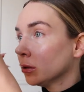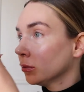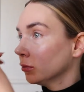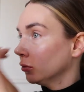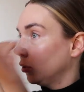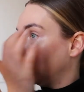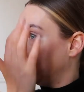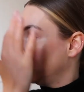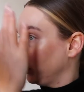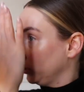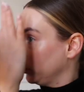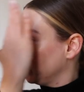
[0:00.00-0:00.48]

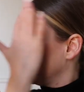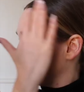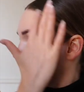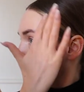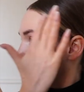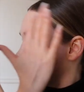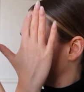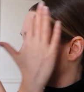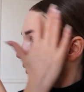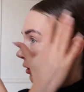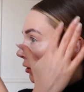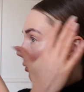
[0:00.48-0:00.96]
Won't be
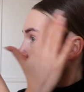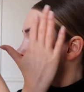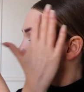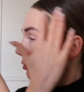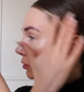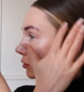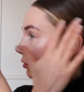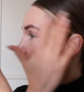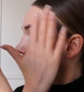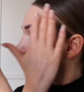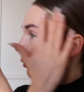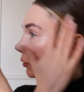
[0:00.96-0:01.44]
forever,
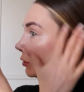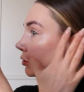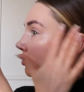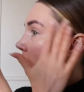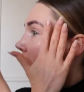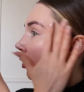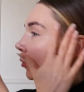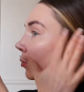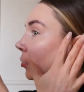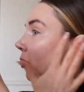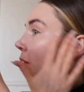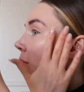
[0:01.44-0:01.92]
so it's
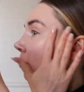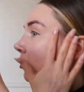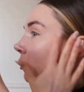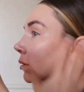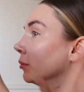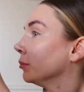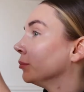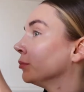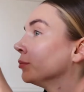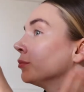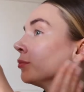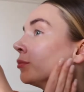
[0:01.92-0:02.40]
not a
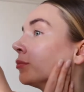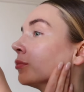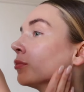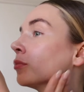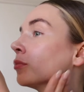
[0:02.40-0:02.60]
problem.